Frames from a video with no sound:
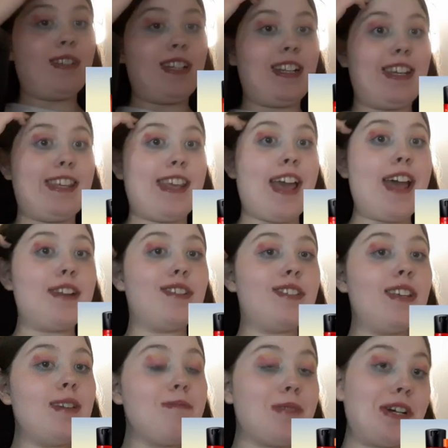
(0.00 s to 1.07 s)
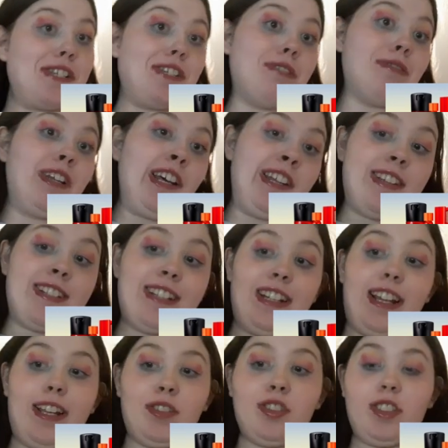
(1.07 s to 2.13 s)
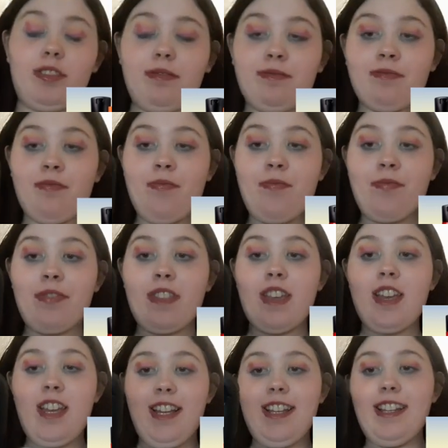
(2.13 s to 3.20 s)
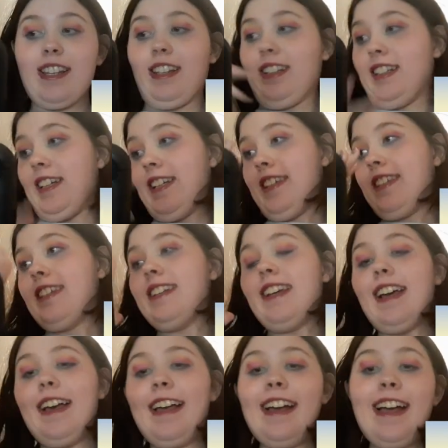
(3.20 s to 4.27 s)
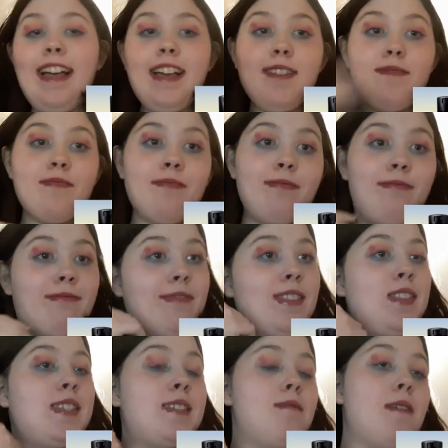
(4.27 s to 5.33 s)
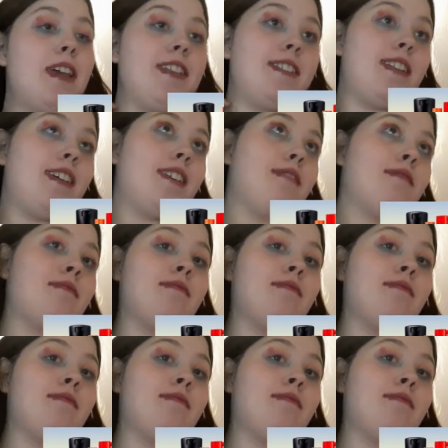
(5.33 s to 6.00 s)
going to get anything, but I do like this collection. Like, it's amazing.